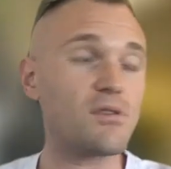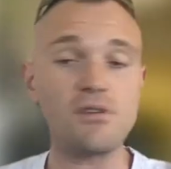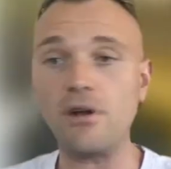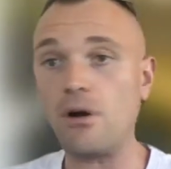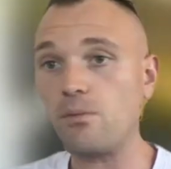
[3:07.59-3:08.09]

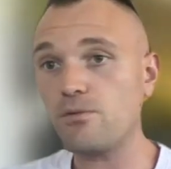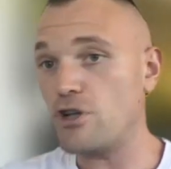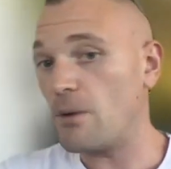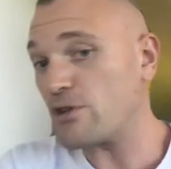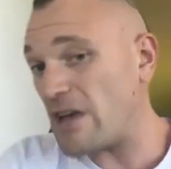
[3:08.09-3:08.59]
you know,
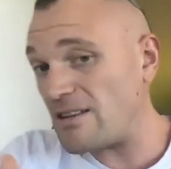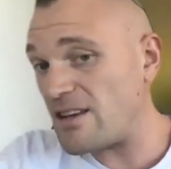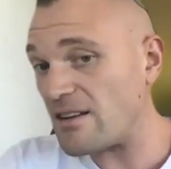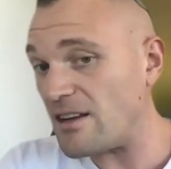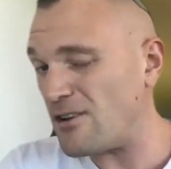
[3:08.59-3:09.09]
number 10
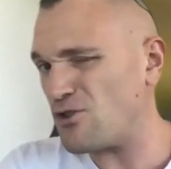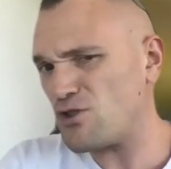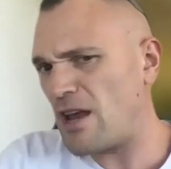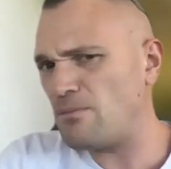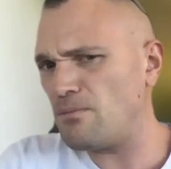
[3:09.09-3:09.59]
technique,
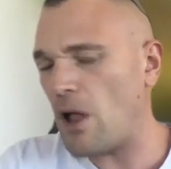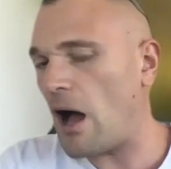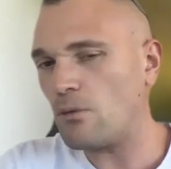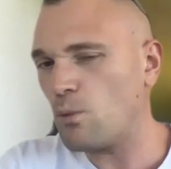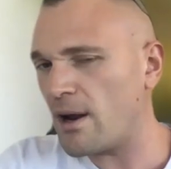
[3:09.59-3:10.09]
10
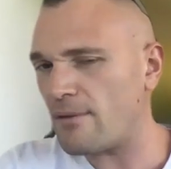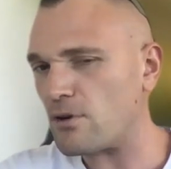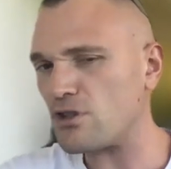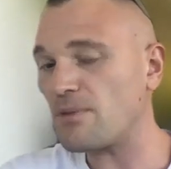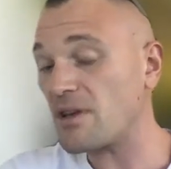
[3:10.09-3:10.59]
block,
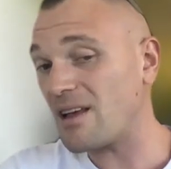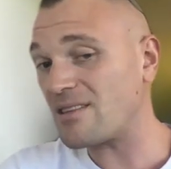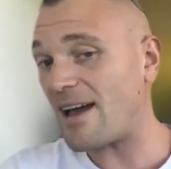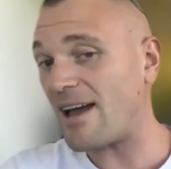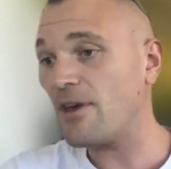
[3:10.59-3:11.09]
whatever, something like
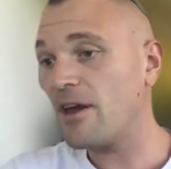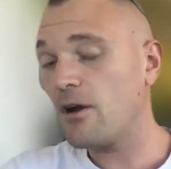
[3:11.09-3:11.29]
that.